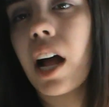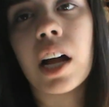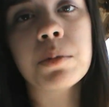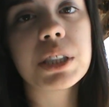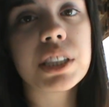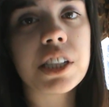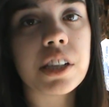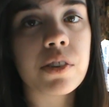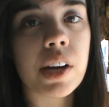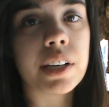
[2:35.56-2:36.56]
I'm just
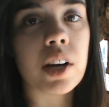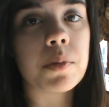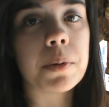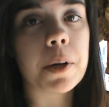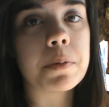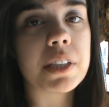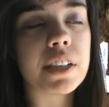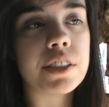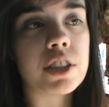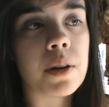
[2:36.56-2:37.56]
chilling right now. My mom's at
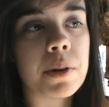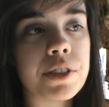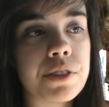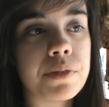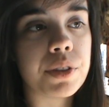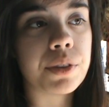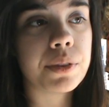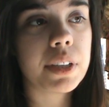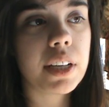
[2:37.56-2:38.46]
a job interview.